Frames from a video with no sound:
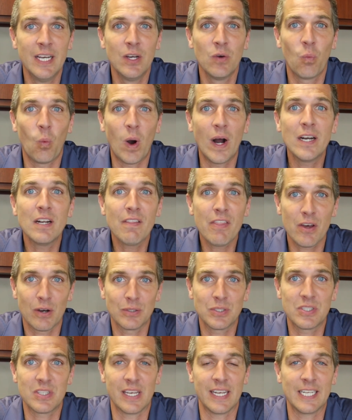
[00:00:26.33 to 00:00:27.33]
One of
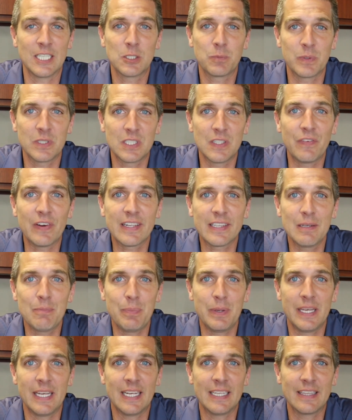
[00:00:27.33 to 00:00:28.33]
those things specifically
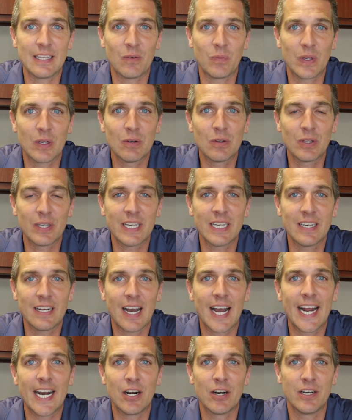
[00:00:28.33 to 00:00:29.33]
being that we were looking to
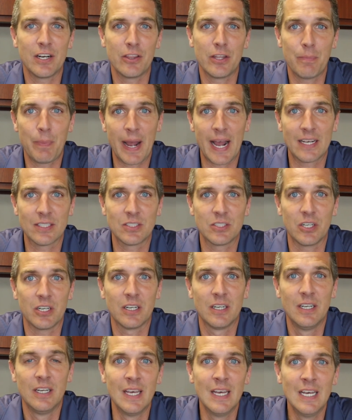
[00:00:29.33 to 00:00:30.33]
hire another pastor.
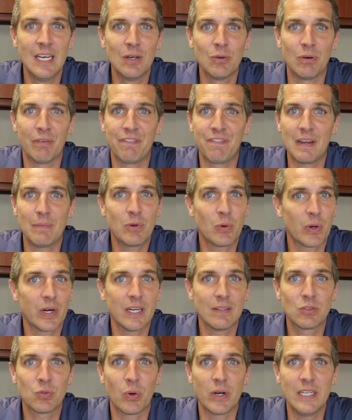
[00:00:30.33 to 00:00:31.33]
Well, in February
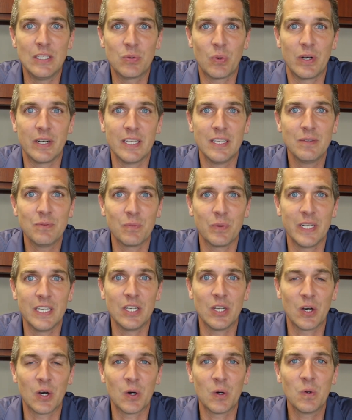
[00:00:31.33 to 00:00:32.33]
of 2020, we
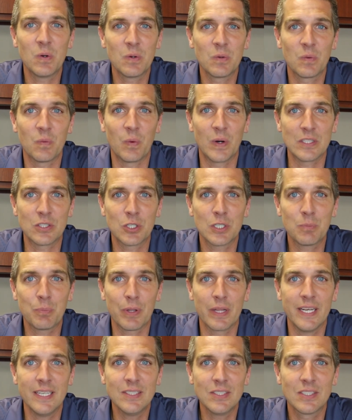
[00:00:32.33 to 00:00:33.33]
know what took
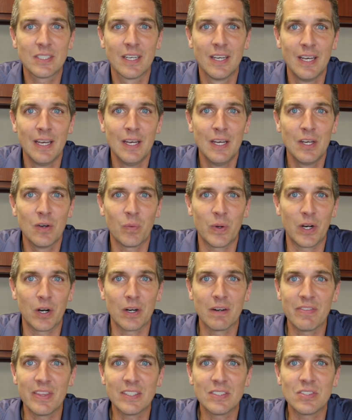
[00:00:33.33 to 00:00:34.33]
place. We
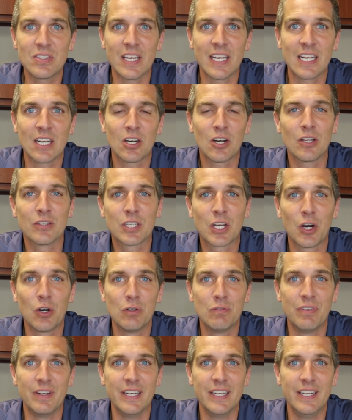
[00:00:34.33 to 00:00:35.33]
heard of this thing called
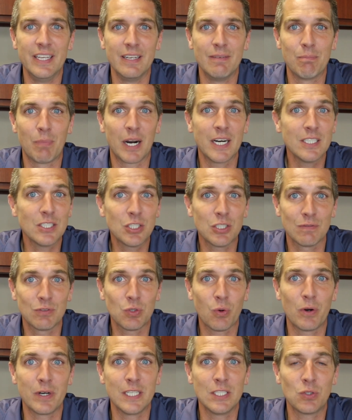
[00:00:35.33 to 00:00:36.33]
COVID. In March of
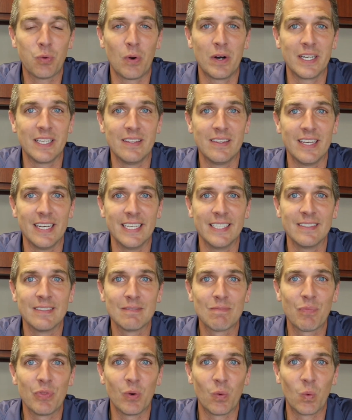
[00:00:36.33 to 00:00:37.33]
2020, then,
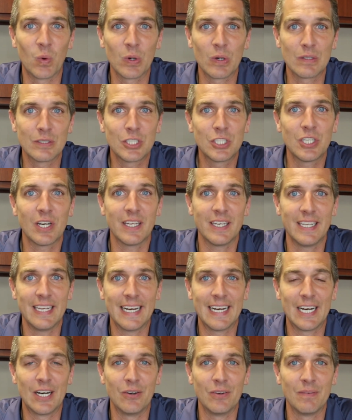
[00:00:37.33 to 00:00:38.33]
the world shut
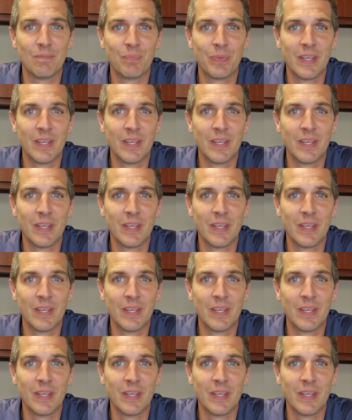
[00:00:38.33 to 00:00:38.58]
down.